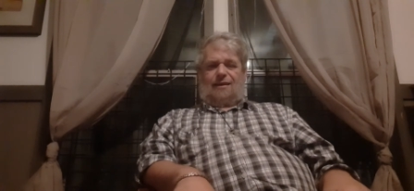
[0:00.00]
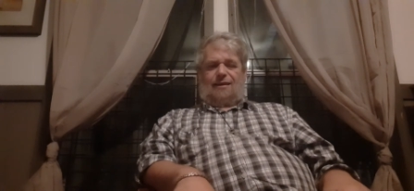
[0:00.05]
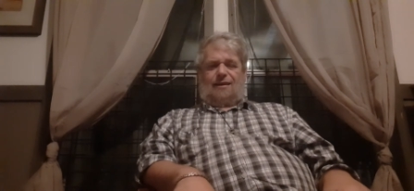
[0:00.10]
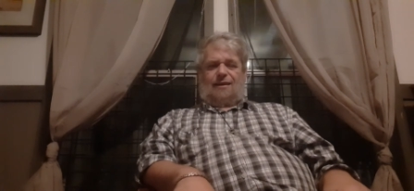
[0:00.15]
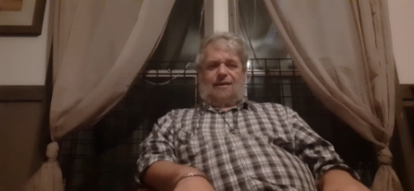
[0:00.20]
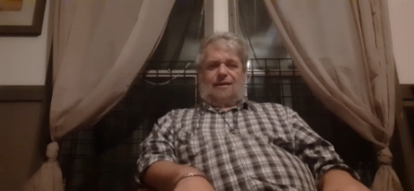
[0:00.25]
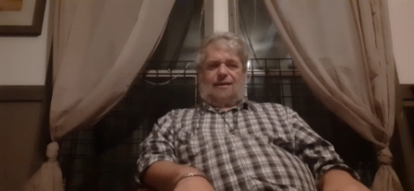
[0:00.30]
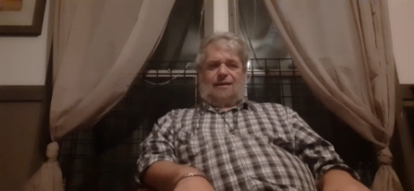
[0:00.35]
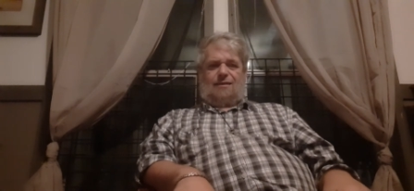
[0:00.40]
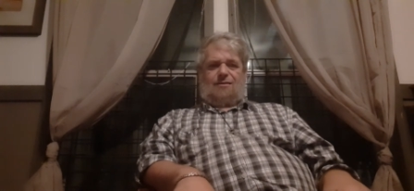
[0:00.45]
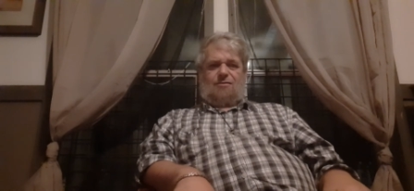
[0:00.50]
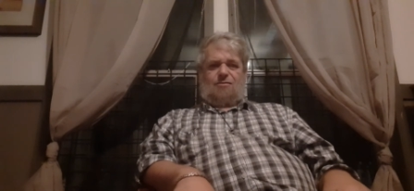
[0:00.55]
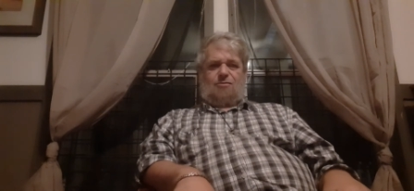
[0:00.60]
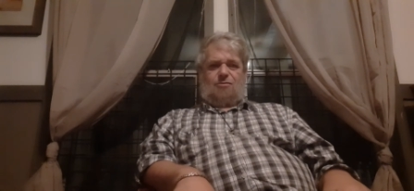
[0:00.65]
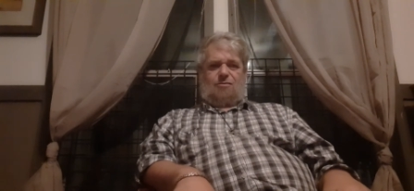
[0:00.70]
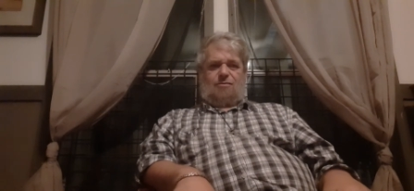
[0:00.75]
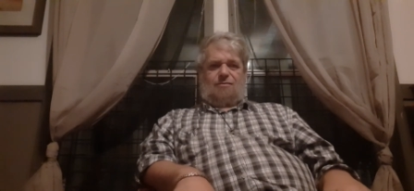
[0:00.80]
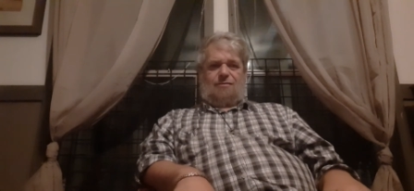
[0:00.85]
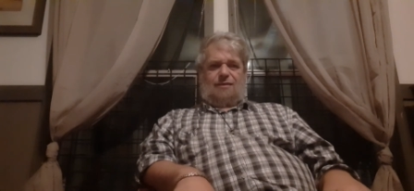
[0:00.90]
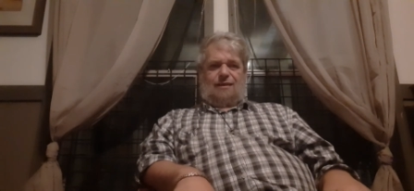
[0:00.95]
And
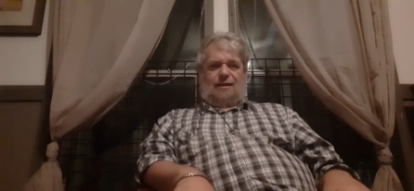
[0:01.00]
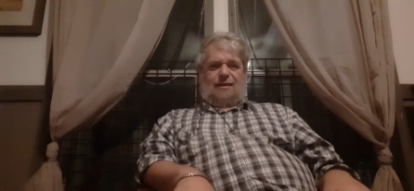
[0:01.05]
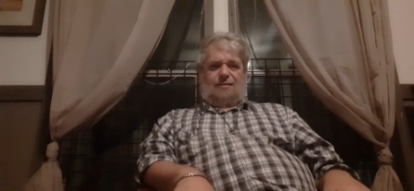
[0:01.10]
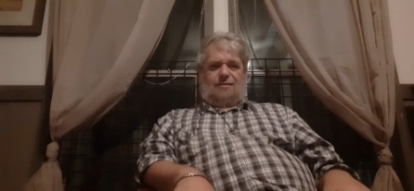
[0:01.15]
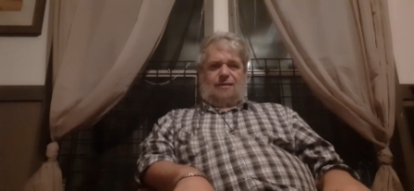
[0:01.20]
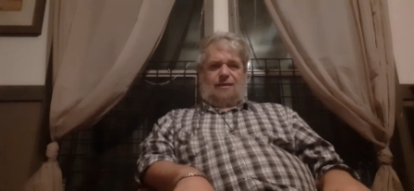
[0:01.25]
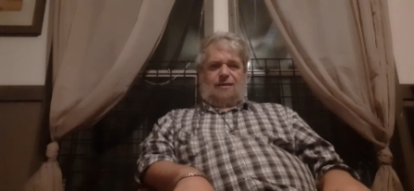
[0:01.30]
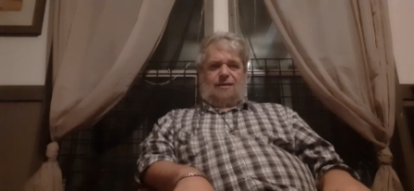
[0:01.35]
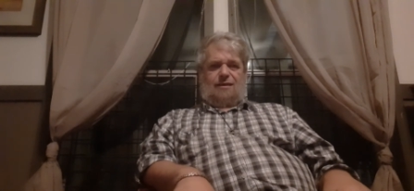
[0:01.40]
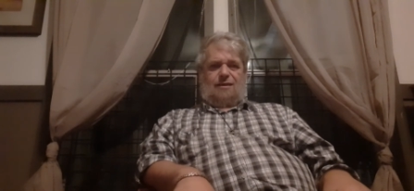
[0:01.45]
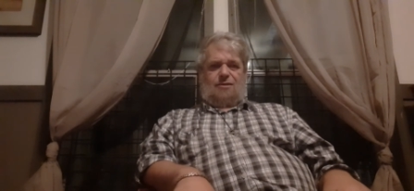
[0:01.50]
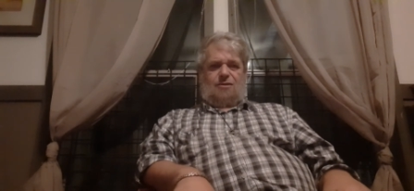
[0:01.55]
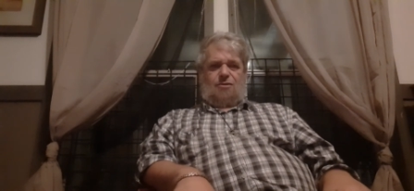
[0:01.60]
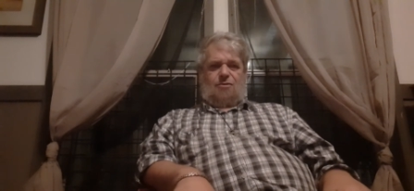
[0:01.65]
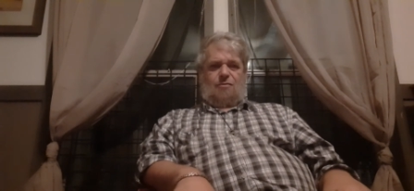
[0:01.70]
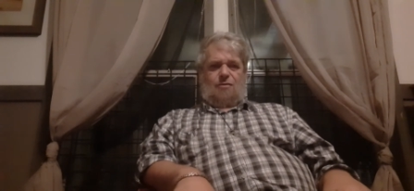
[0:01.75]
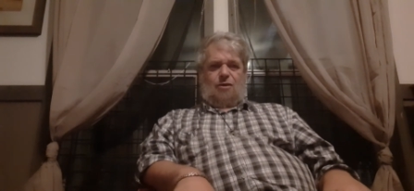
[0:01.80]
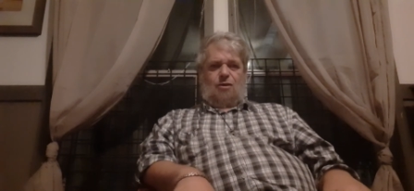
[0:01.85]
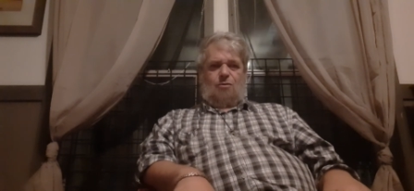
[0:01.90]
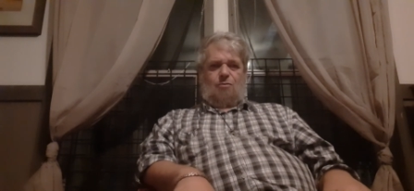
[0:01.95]
at the end
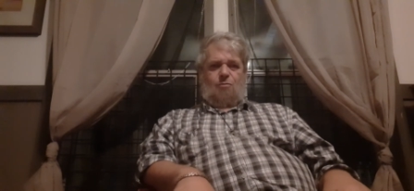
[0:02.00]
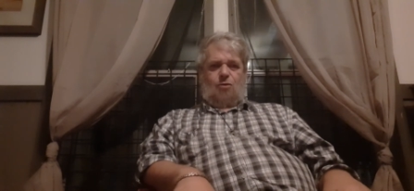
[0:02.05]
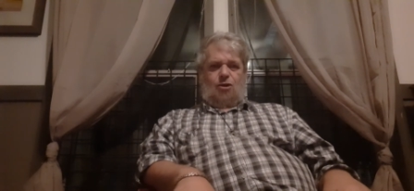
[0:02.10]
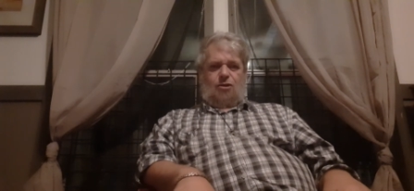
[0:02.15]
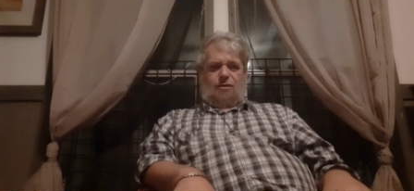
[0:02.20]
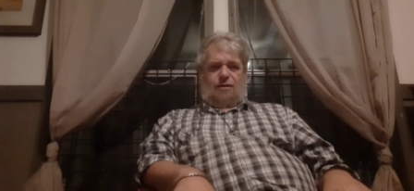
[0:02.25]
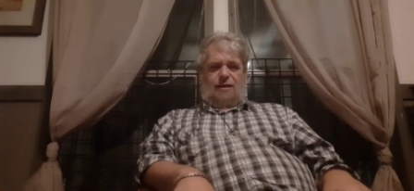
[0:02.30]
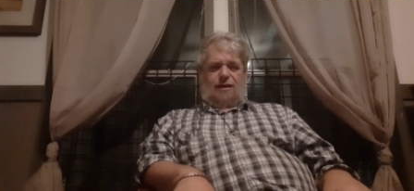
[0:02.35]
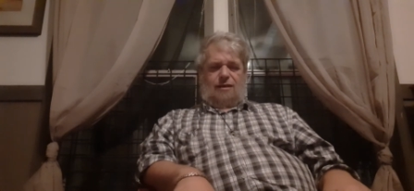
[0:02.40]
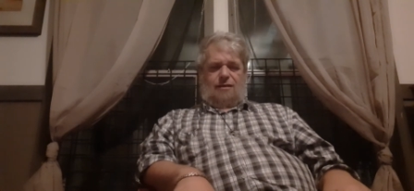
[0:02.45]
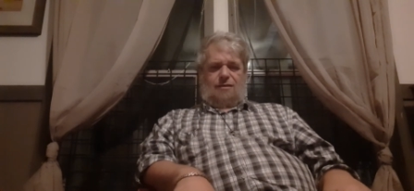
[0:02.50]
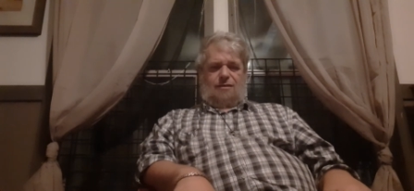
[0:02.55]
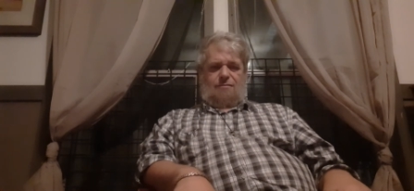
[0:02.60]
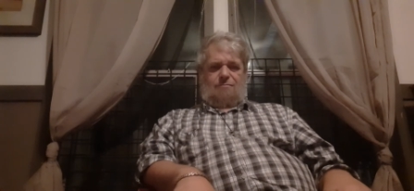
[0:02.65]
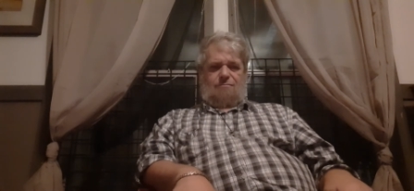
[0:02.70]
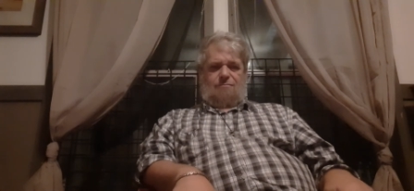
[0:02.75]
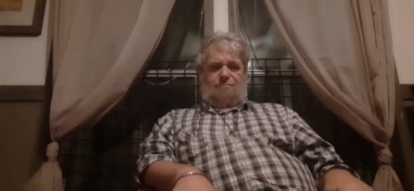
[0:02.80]
of her workday,